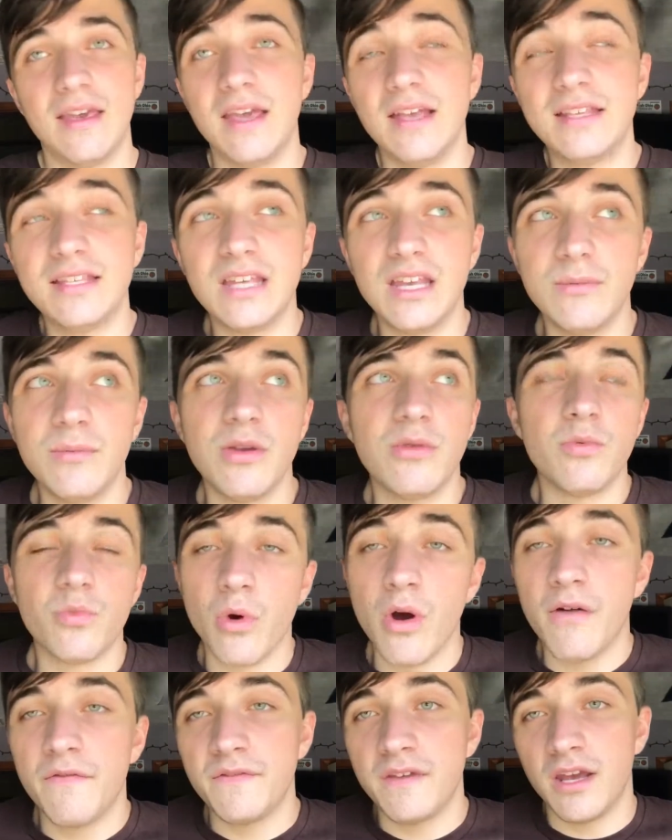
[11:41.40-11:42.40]
It's going to be
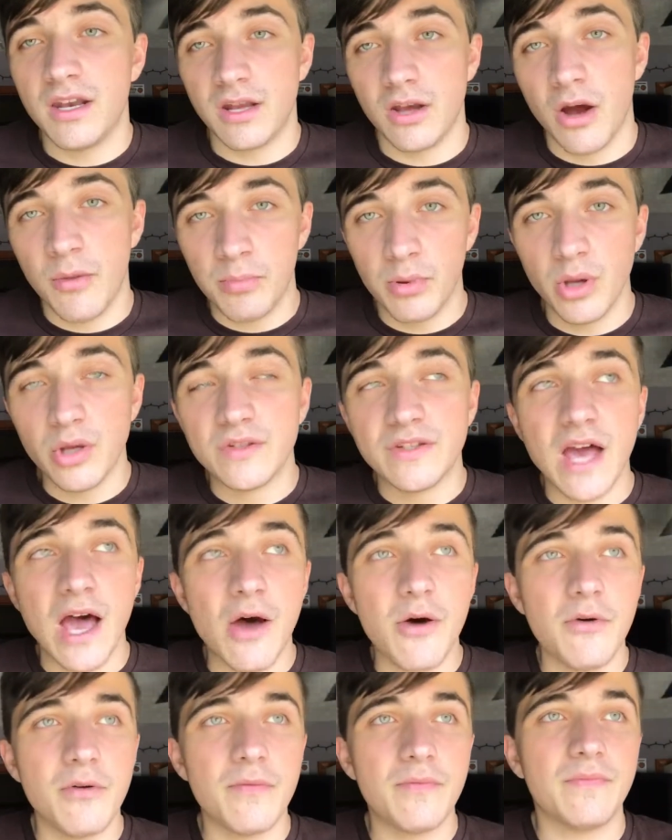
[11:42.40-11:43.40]
rough getting uploads
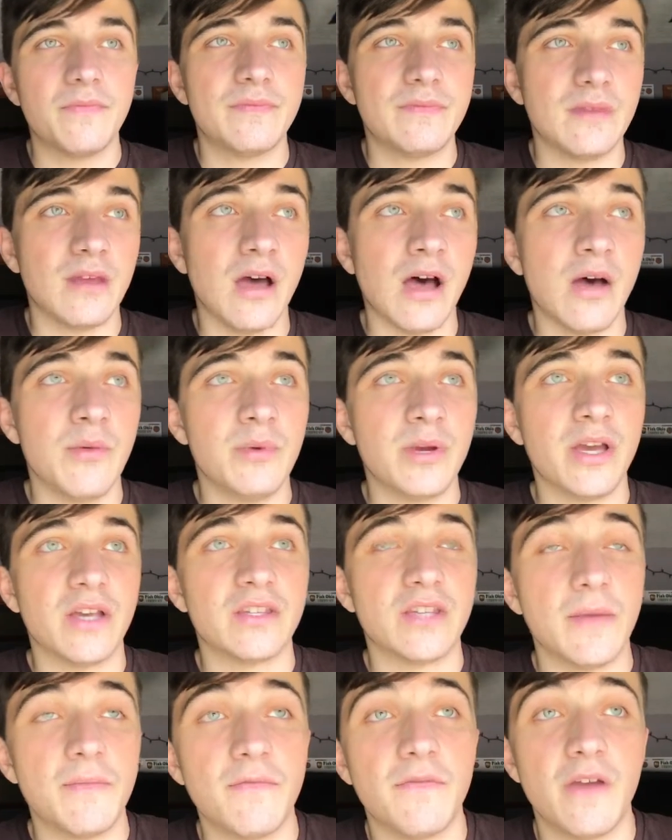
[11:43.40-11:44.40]
out
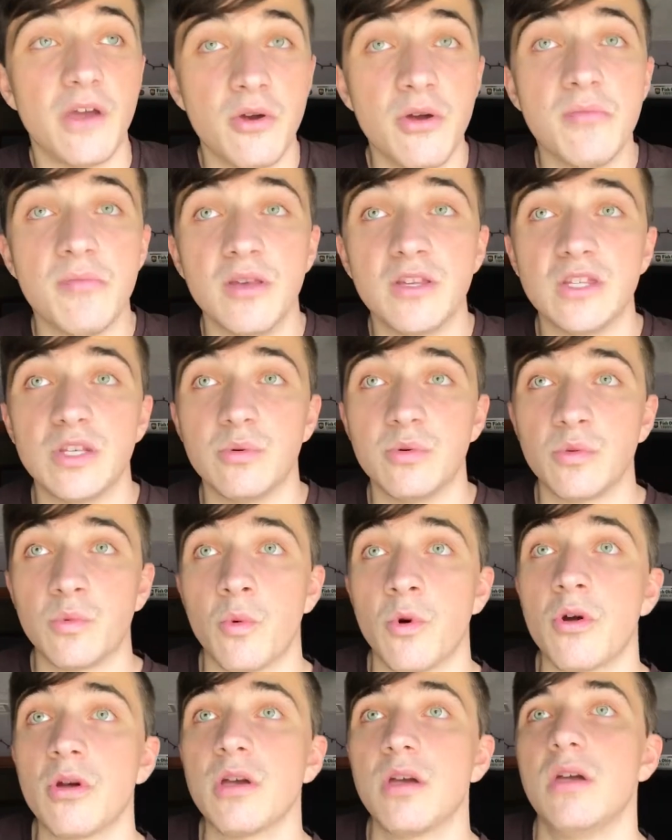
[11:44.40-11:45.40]
because I'm very busy with
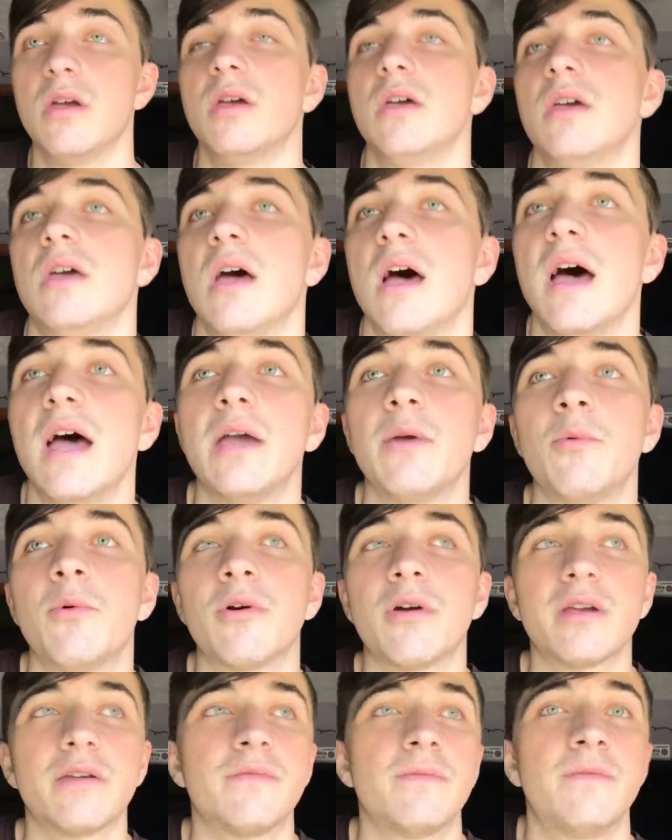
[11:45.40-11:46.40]
work. I
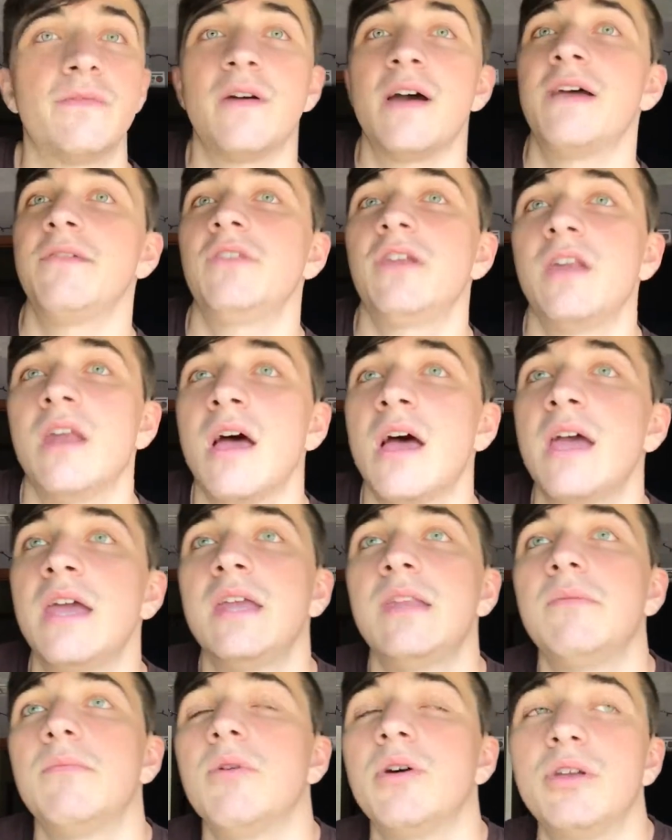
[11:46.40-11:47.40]
work 5 to
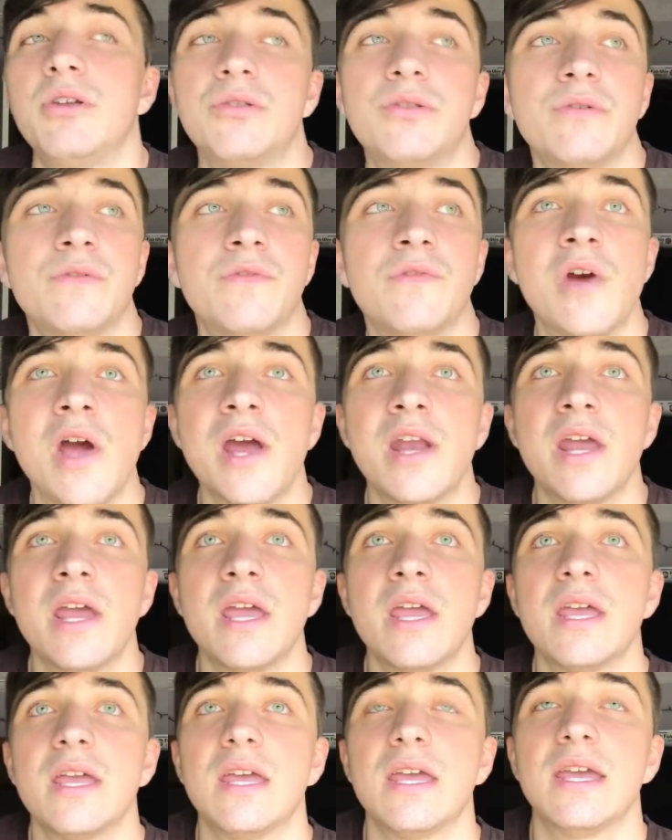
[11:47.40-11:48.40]
9 Monday through
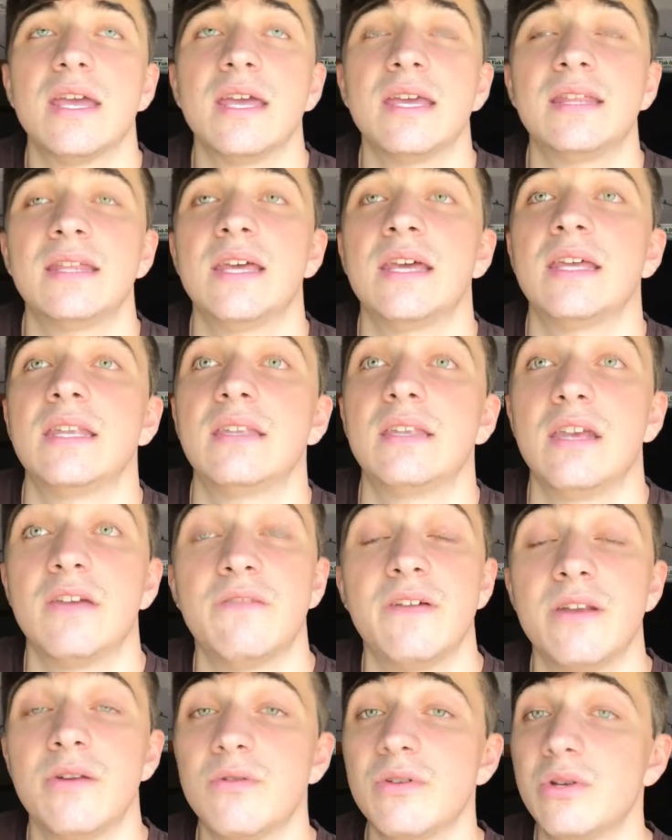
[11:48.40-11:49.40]
Friday. And then
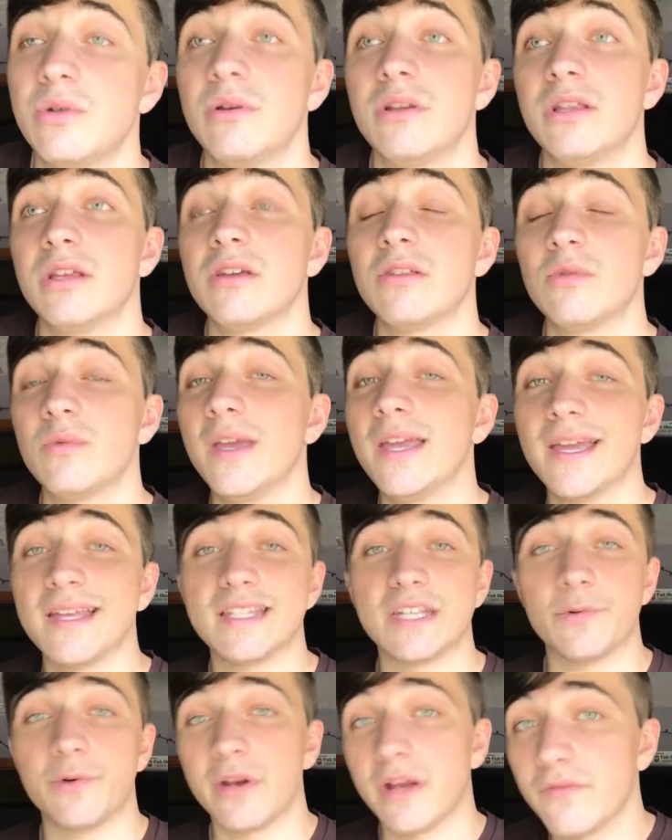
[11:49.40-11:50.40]
if I don't do anything on the
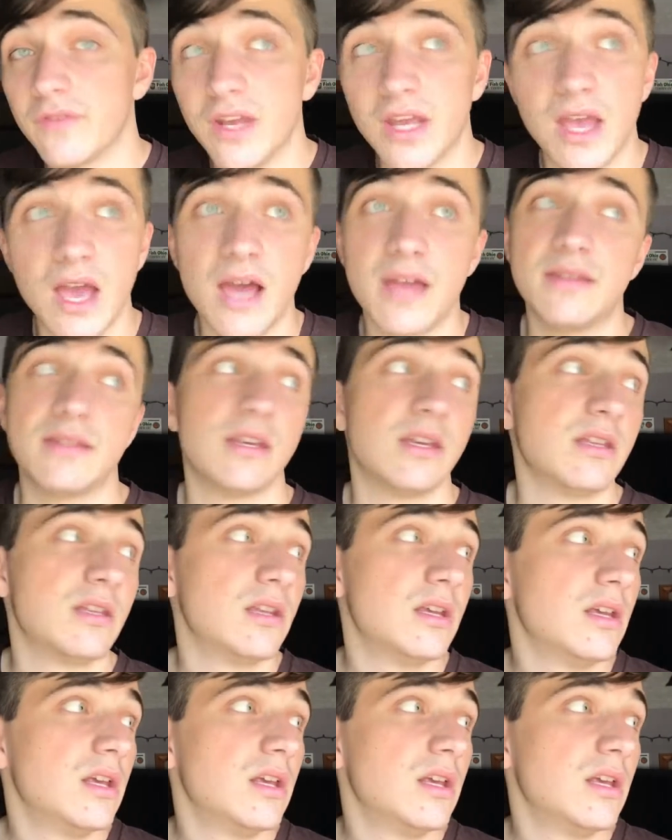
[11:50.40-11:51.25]
weekends, I won't have any content.